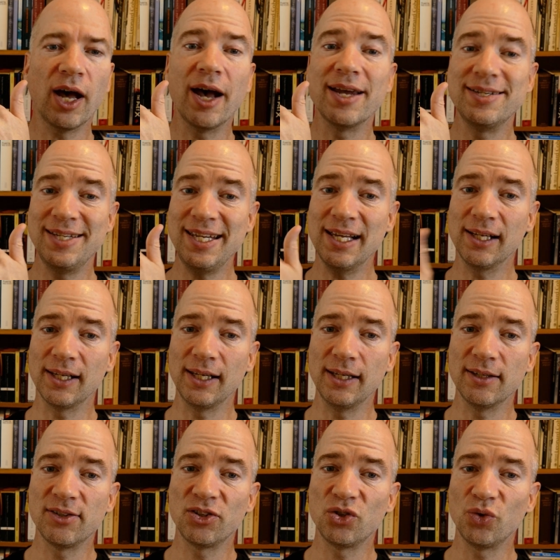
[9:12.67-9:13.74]
ideally
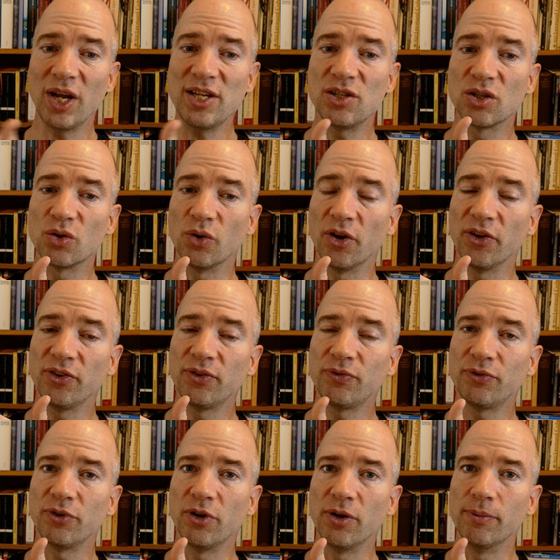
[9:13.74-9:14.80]
straight across
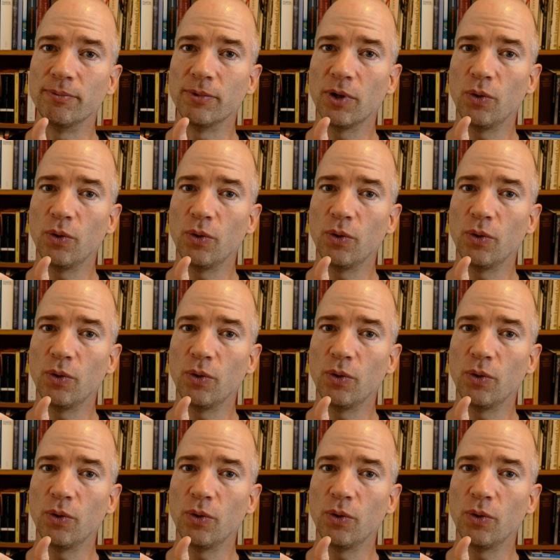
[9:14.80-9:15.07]
from